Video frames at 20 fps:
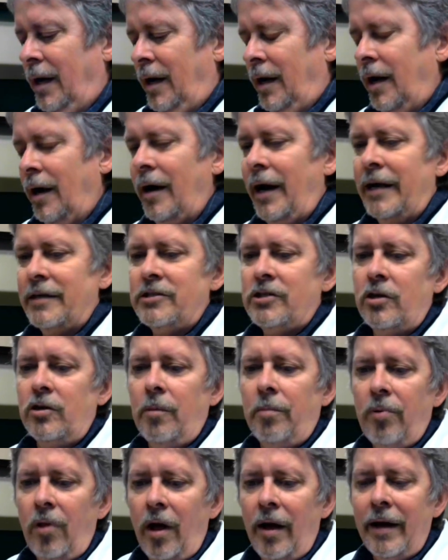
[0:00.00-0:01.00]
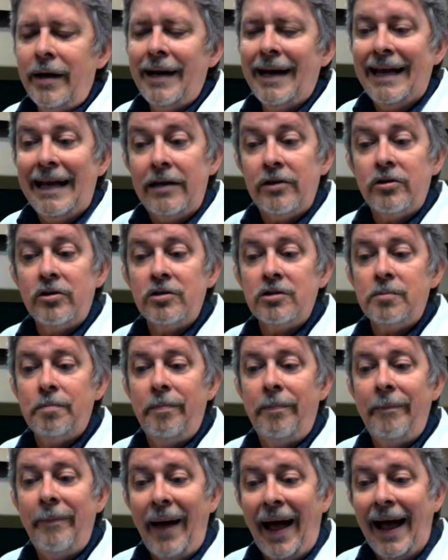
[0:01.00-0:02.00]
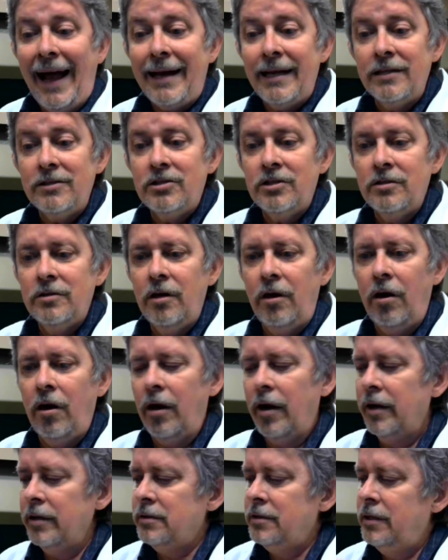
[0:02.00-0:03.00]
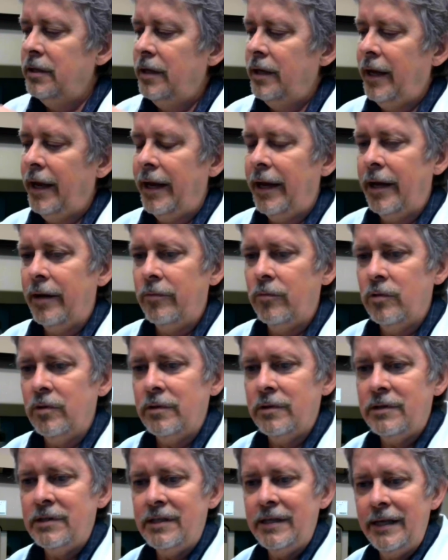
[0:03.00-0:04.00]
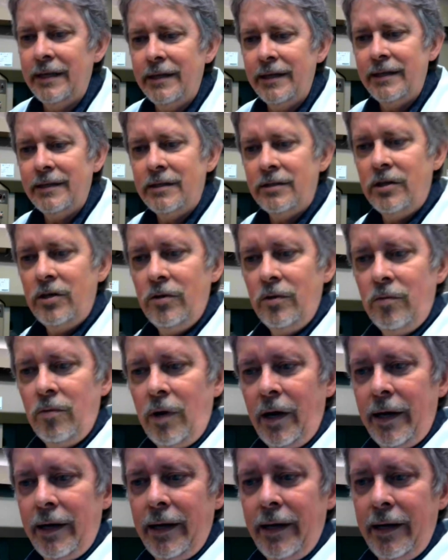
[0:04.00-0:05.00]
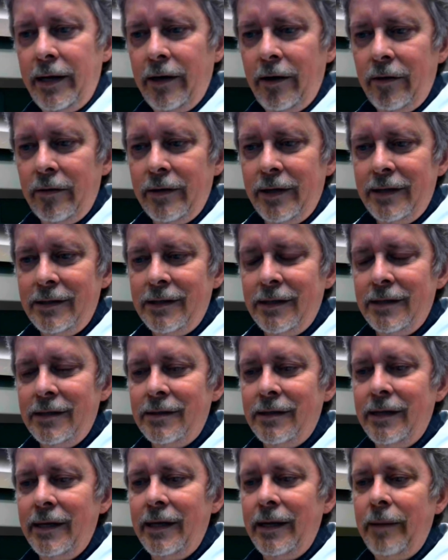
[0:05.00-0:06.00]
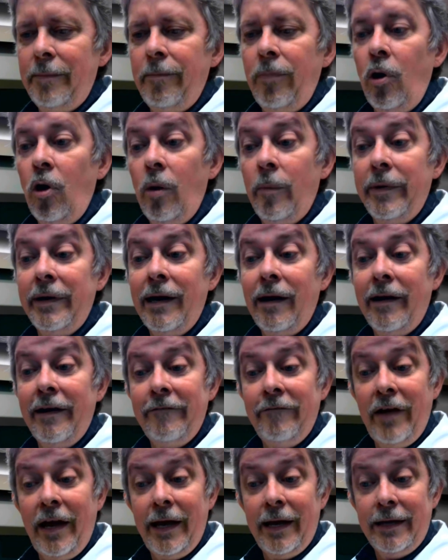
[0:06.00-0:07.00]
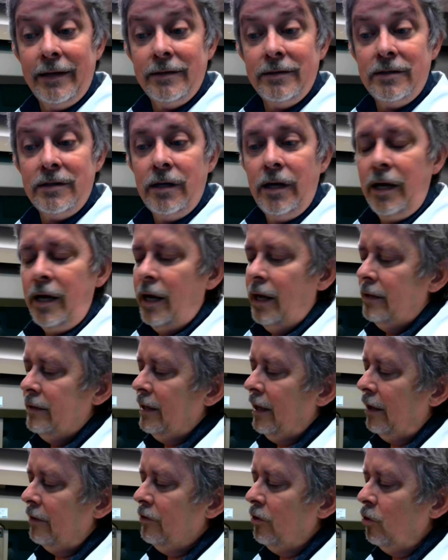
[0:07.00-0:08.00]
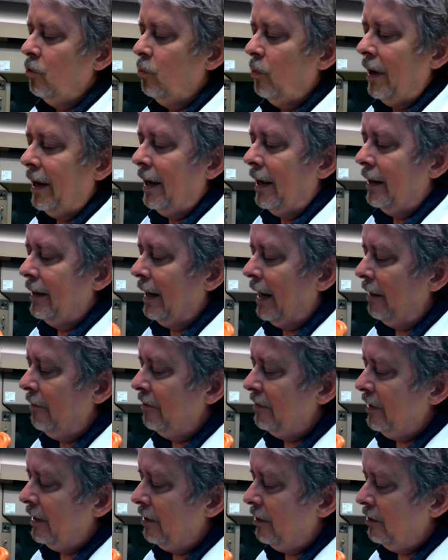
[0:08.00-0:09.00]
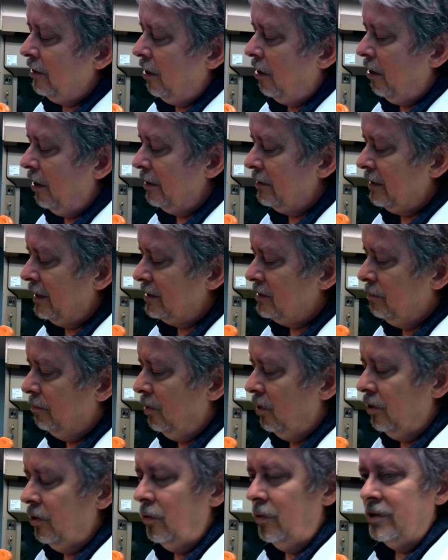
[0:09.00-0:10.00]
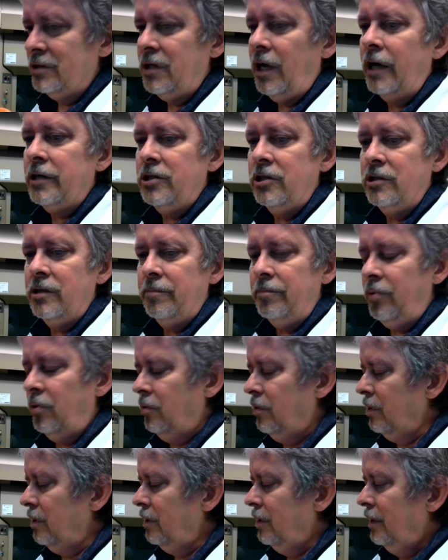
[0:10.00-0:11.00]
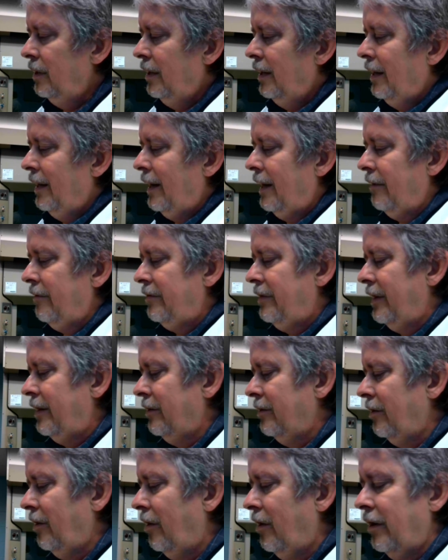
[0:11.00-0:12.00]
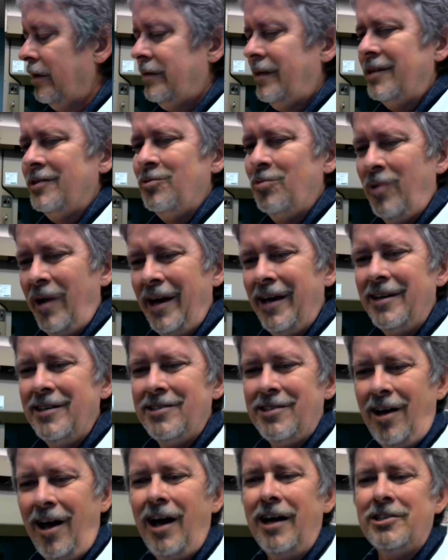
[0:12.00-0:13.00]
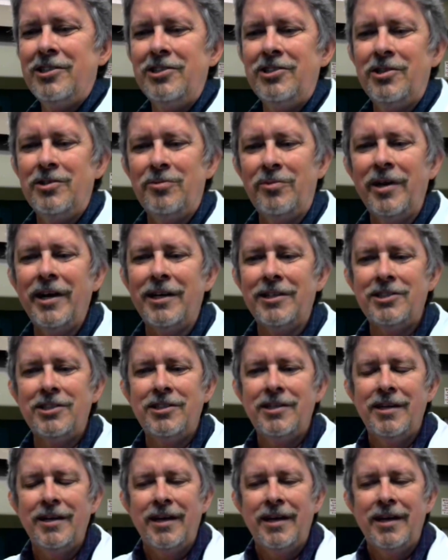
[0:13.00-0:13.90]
All right, so the blood enters back into the heart, and we'll see these two right here. This is the pulmonary veins. Now, they're red. Everything on the heart that's blue is oxygen poor. Everything on the heart that's red is oxygen rich.